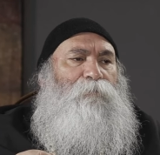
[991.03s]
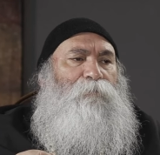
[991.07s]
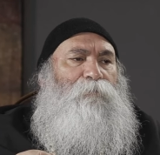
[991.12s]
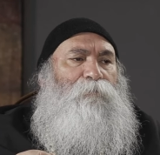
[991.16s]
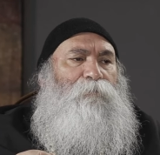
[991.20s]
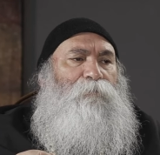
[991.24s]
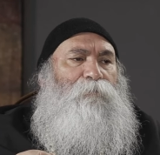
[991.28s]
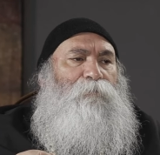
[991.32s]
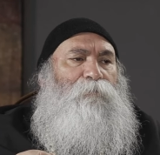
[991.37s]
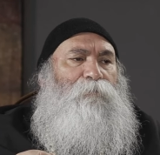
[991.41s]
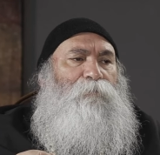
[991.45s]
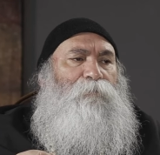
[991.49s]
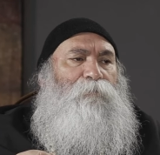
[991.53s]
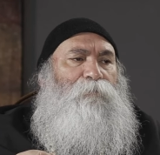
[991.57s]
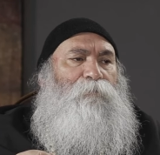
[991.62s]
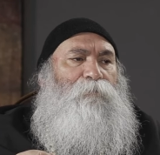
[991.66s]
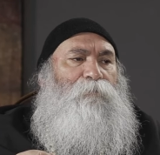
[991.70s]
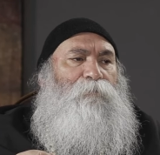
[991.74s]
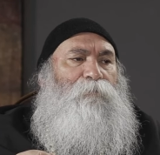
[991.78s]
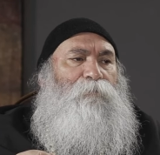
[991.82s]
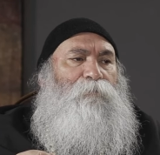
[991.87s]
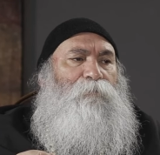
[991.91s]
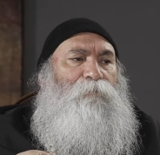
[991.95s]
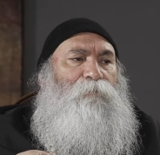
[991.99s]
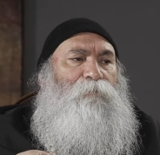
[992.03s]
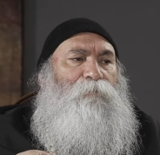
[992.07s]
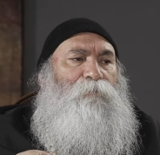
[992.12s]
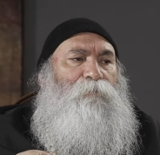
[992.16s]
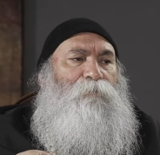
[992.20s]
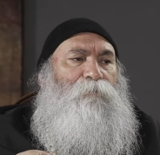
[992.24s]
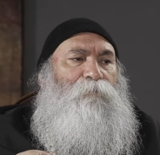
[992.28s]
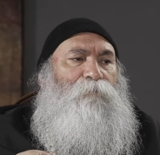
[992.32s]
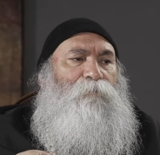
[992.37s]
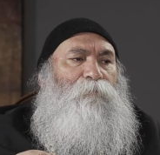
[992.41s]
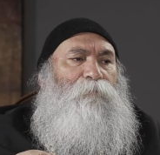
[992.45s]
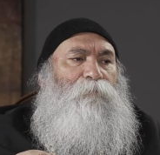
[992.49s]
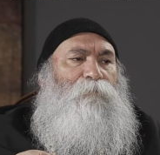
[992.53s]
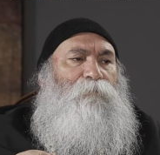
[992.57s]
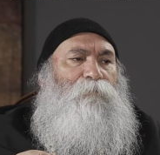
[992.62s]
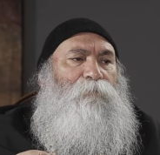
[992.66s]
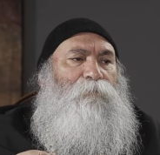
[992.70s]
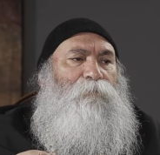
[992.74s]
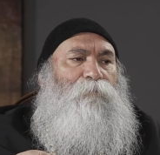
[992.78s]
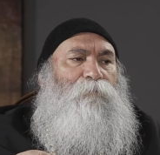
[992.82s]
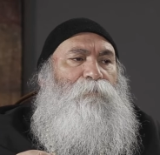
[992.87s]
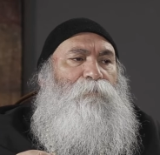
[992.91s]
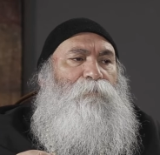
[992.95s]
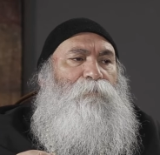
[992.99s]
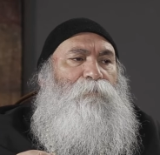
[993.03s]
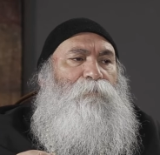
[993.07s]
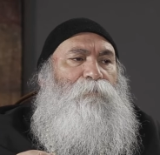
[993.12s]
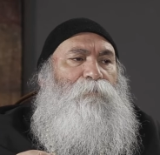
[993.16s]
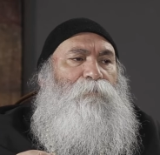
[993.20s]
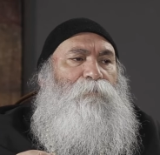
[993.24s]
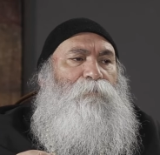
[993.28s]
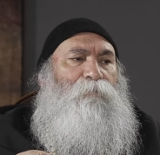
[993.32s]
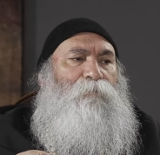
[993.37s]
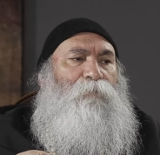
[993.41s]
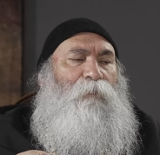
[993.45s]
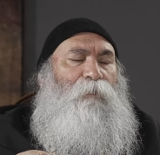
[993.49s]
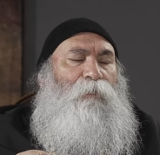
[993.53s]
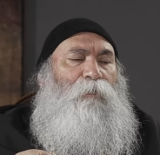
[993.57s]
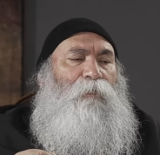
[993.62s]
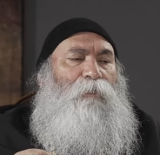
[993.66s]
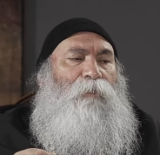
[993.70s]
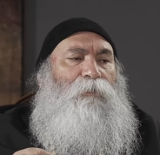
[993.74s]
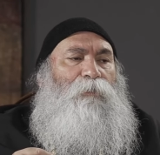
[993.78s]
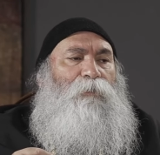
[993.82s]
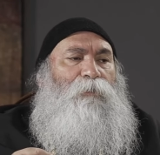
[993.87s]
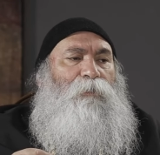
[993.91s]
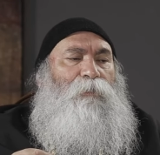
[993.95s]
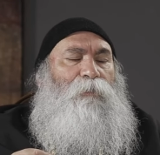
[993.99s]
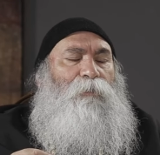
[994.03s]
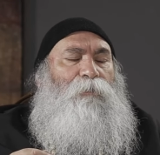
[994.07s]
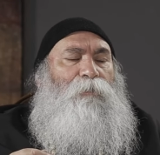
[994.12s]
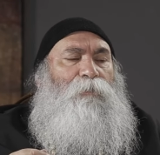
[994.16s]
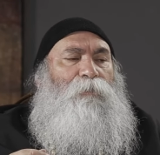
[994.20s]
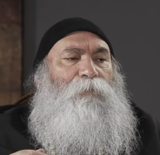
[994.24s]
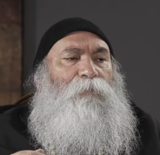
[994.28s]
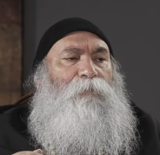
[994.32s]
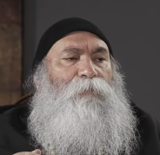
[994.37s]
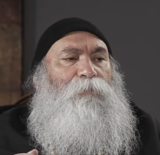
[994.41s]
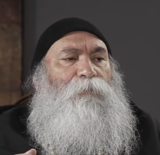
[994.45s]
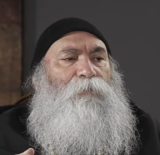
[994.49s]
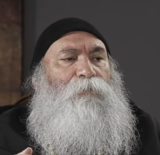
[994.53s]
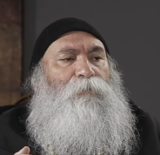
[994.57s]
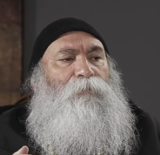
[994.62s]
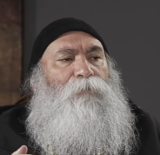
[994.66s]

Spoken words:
[no speech]